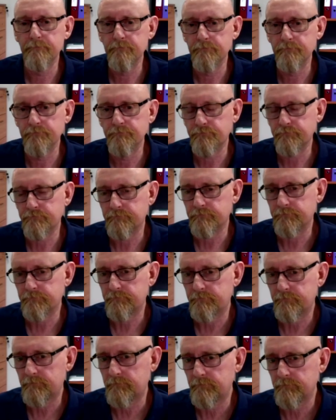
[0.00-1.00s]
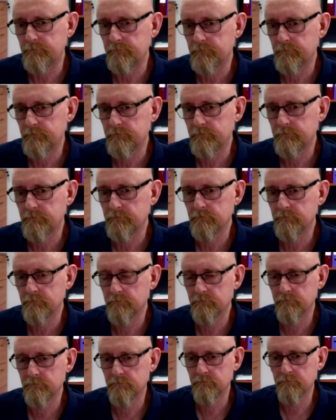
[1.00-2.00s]

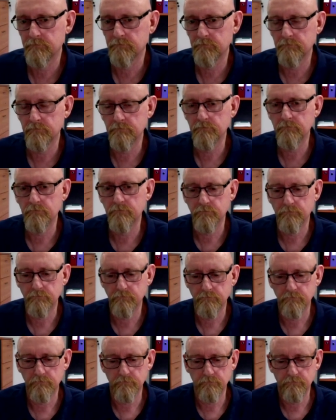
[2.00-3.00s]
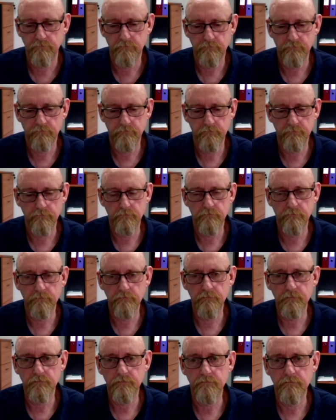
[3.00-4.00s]

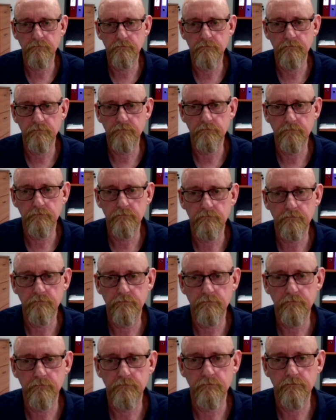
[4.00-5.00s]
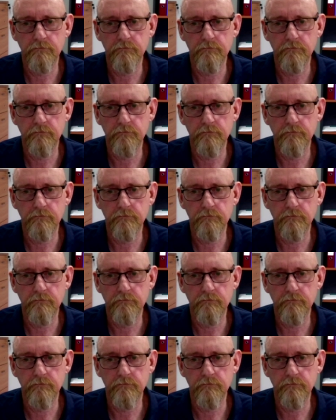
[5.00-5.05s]
The person shown says nothing.